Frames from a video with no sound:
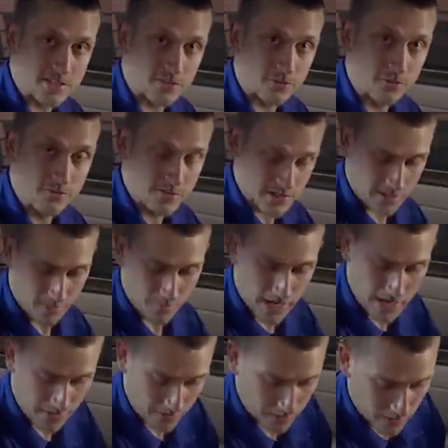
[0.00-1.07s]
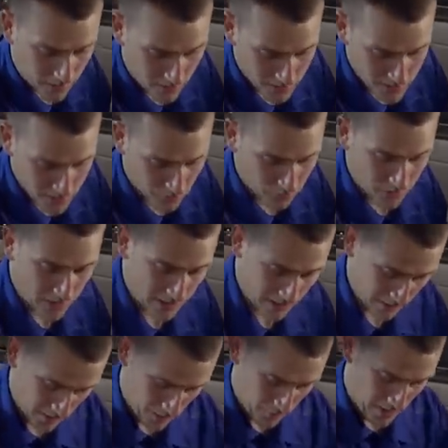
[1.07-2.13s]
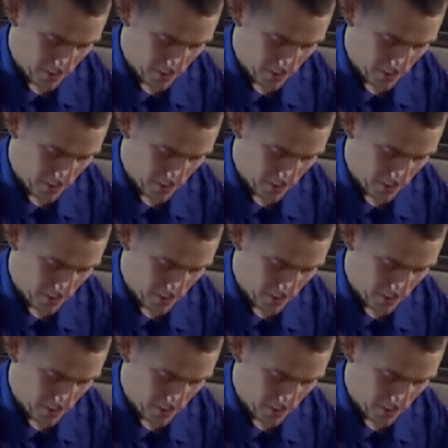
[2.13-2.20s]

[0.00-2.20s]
screws at the back of the console that need to come